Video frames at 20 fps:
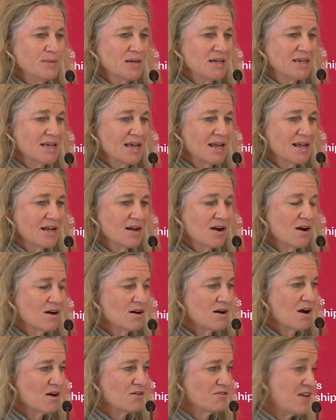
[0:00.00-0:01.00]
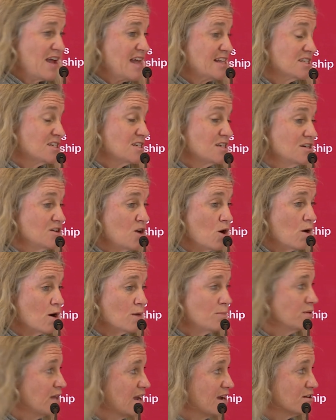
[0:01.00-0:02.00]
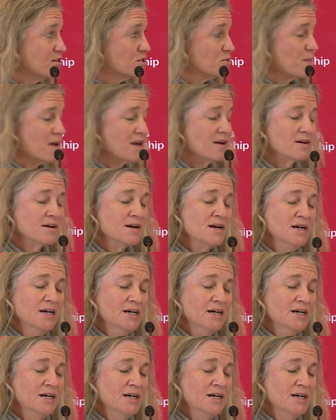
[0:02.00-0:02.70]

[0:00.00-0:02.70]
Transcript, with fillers: and getting our, our fans to know our players better.